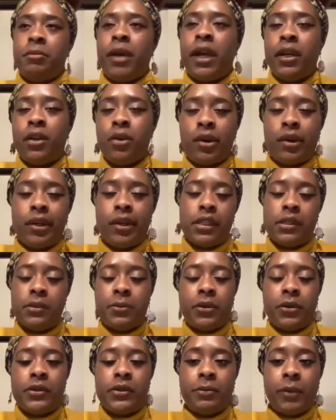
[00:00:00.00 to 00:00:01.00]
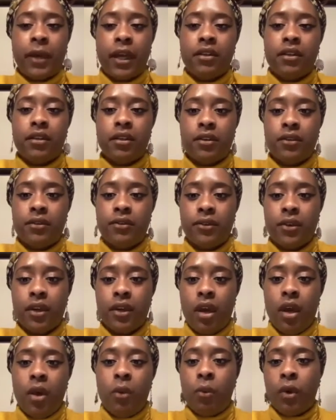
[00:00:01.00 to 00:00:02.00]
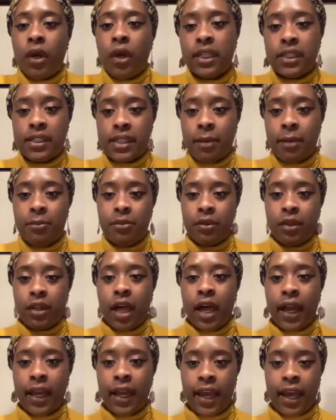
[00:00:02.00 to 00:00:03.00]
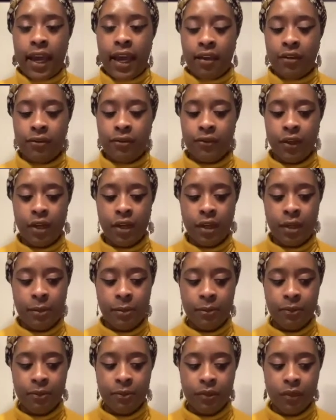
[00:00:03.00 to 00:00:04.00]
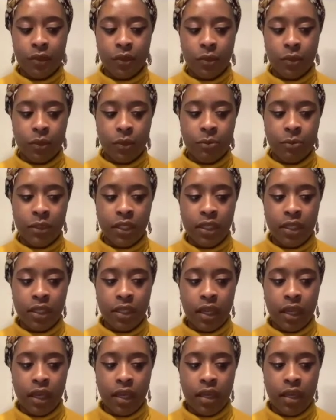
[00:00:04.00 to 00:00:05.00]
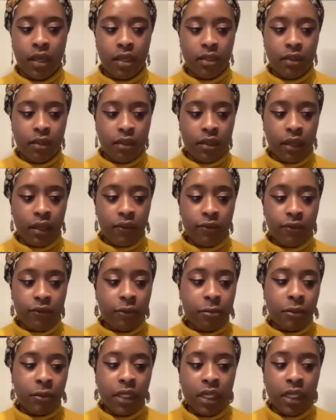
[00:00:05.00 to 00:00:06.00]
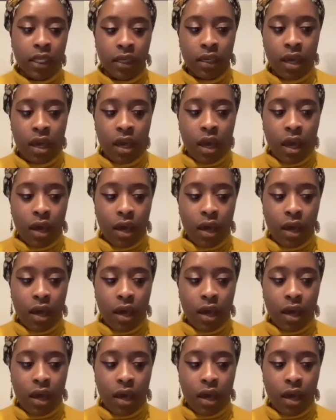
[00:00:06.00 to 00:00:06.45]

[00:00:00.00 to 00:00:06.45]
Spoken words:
minorities perspective? One example I have would be like for me,